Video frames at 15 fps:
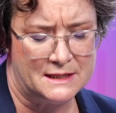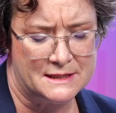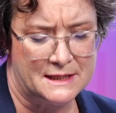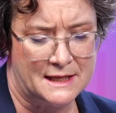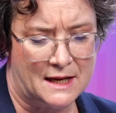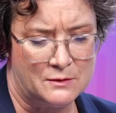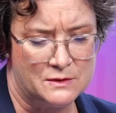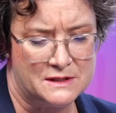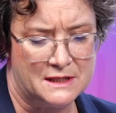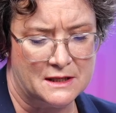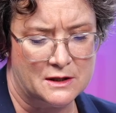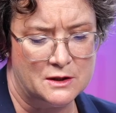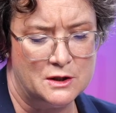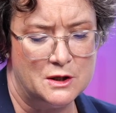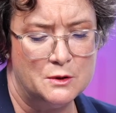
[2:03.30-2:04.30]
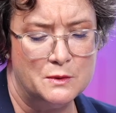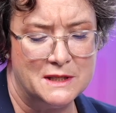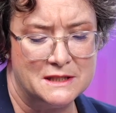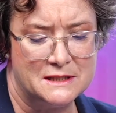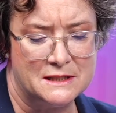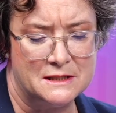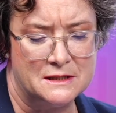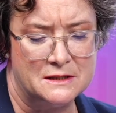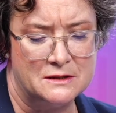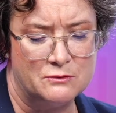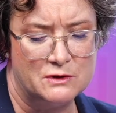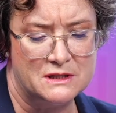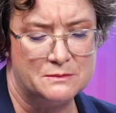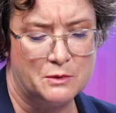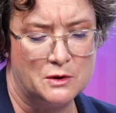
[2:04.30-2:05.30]
announcing a new incident
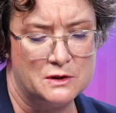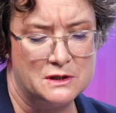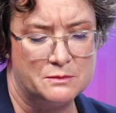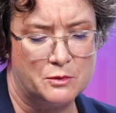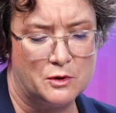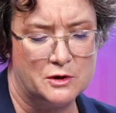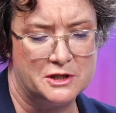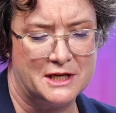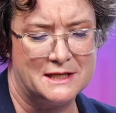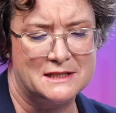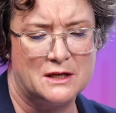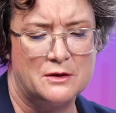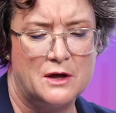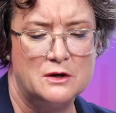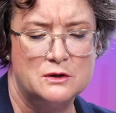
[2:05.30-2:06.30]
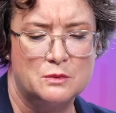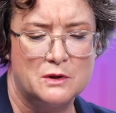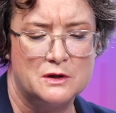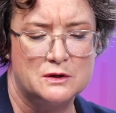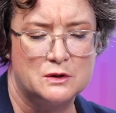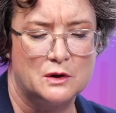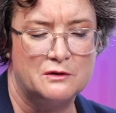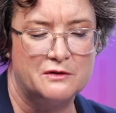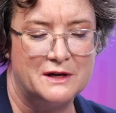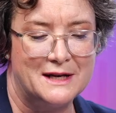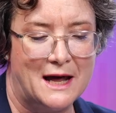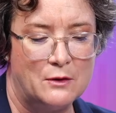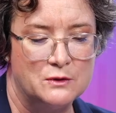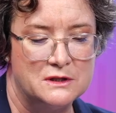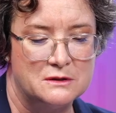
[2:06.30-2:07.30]
response project. So those were the sort of
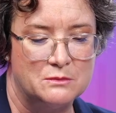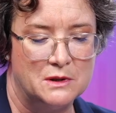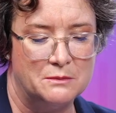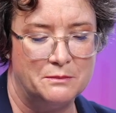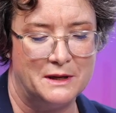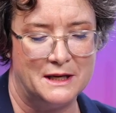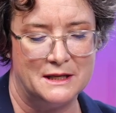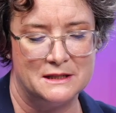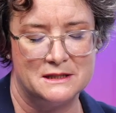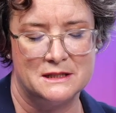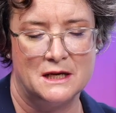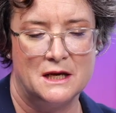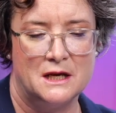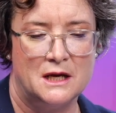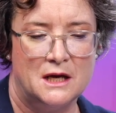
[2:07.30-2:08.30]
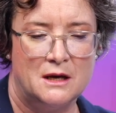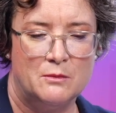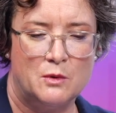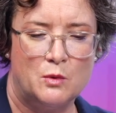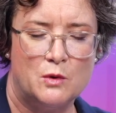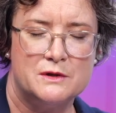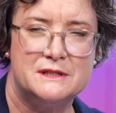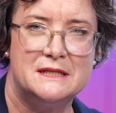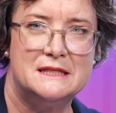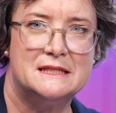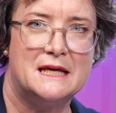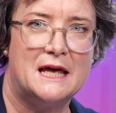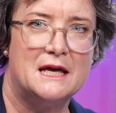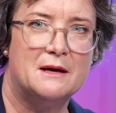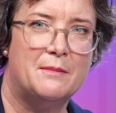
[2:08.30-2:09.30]
announcement bits. But what's he
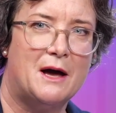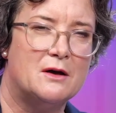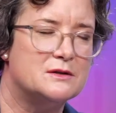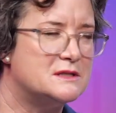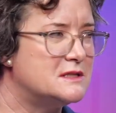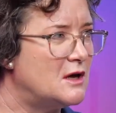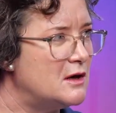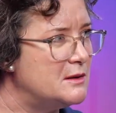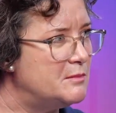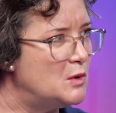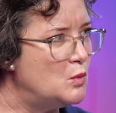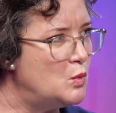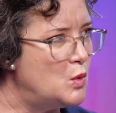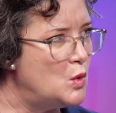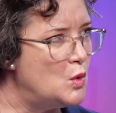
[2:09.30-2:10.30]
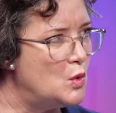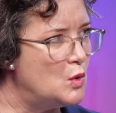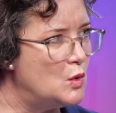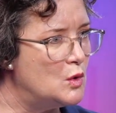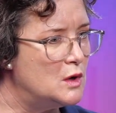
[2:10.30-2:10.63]
saying about cyber war?